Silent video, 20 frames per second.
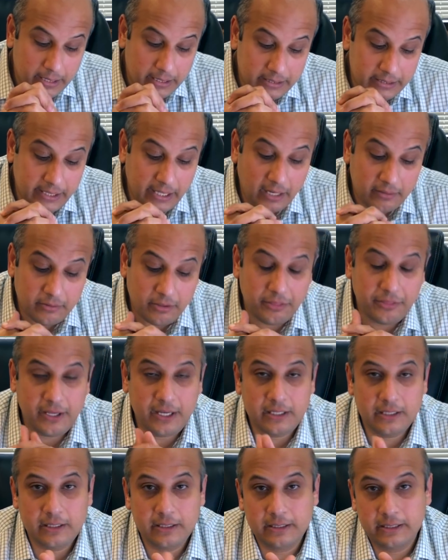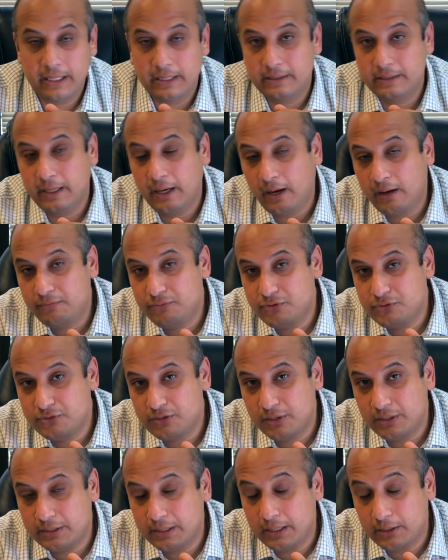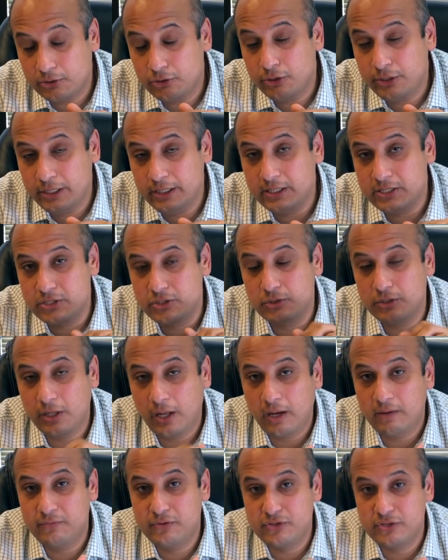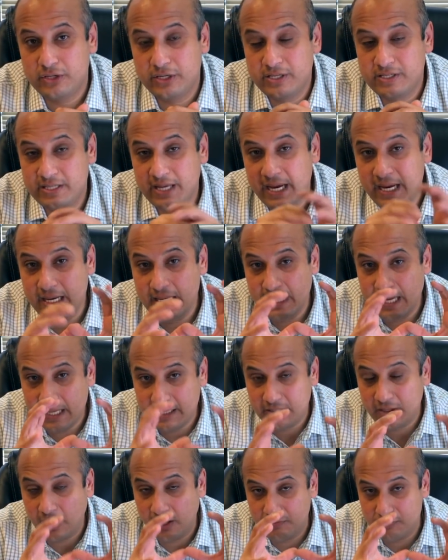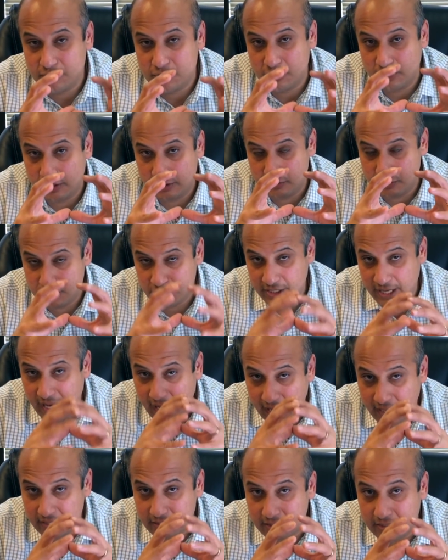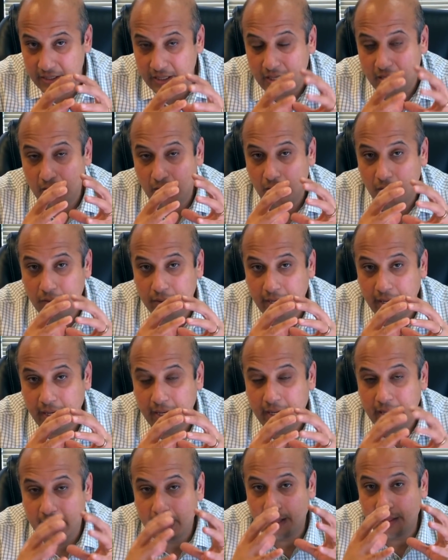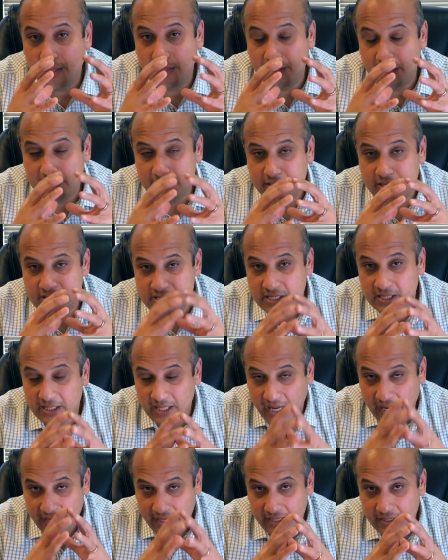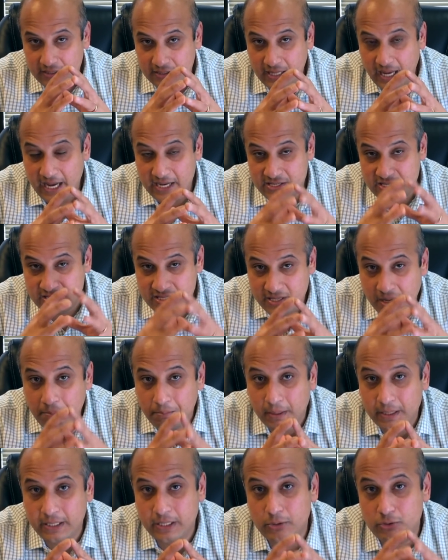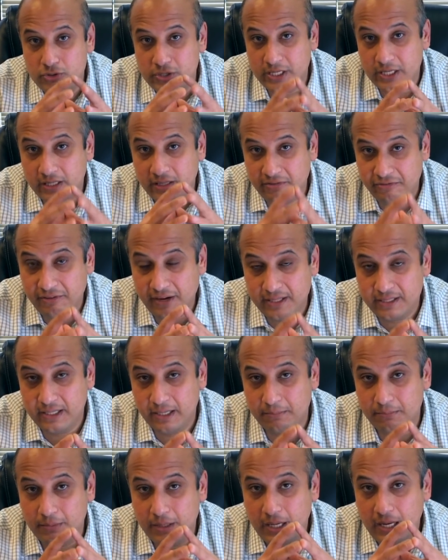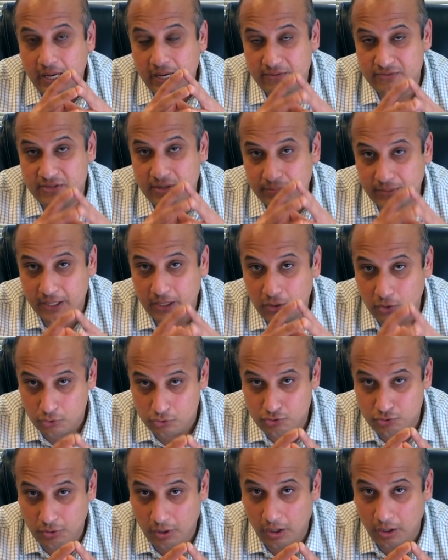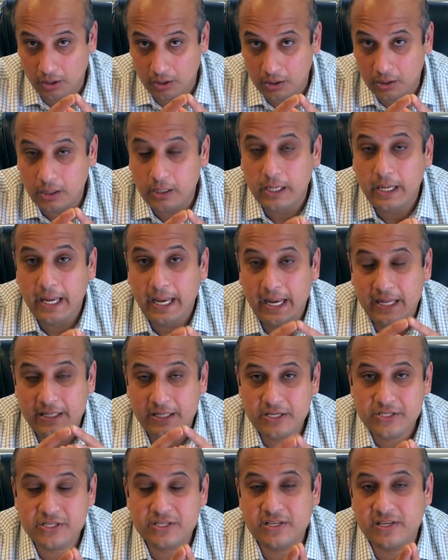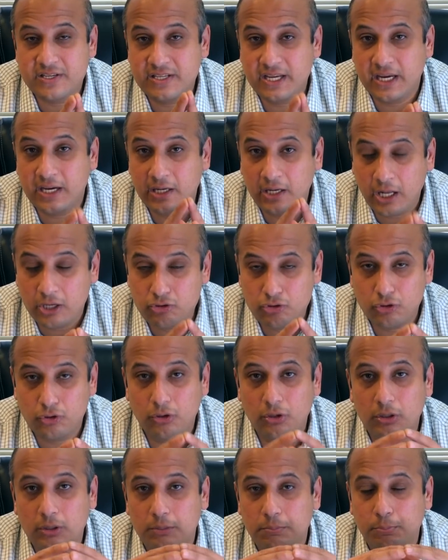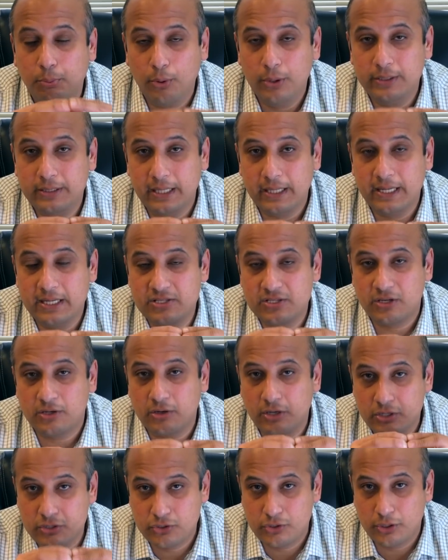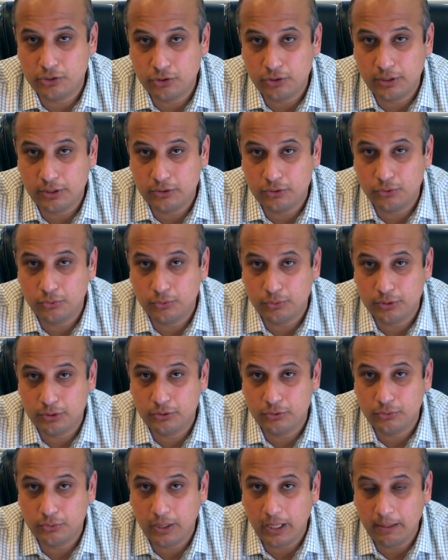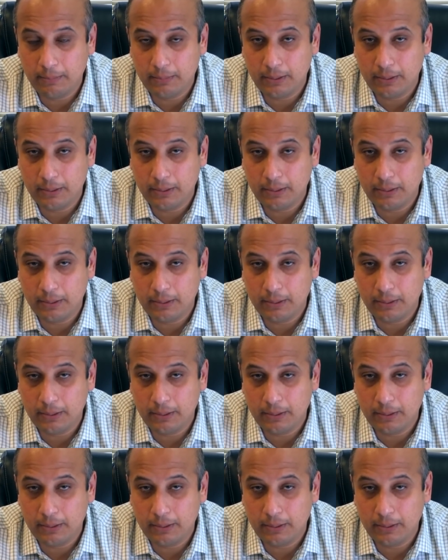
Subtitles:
The other thing that the attorney does to the officer is they let the officer understand, okay, that this client has somebody who's going to defend them if something goes wrong. And this is a psychological point that gets across to